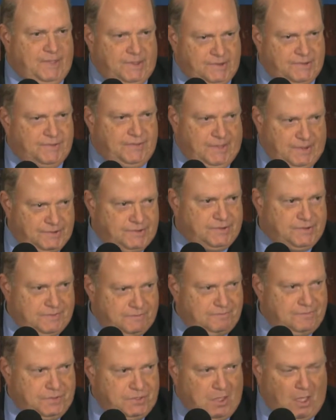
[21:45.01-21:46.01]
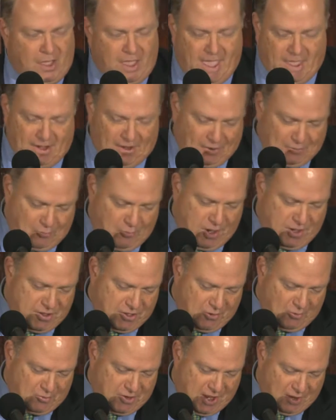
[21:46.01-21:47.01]
this young adult
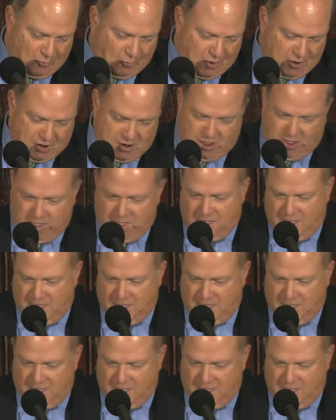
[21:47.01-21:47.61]
radio network.